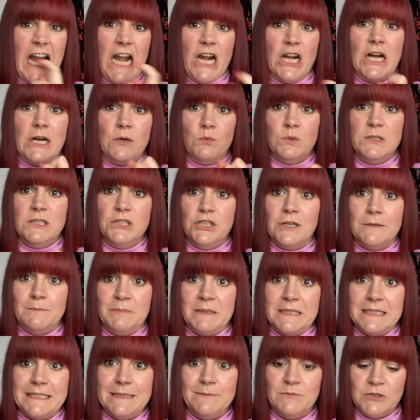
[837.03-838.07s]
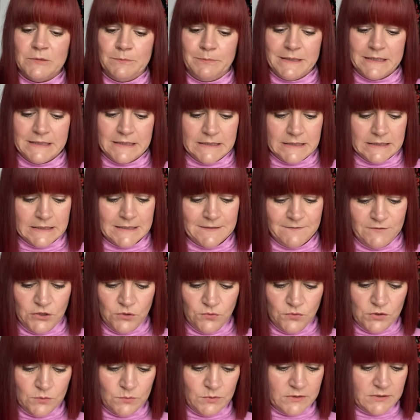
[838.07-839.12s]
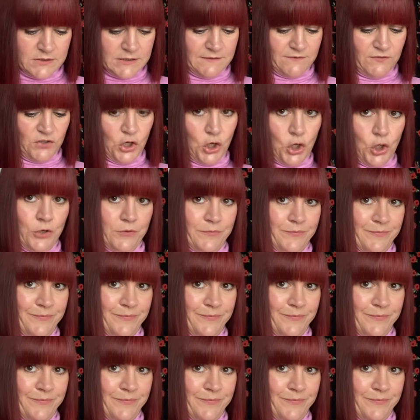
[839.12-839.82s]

I will not buy any more patterns until I've used the ones I've got.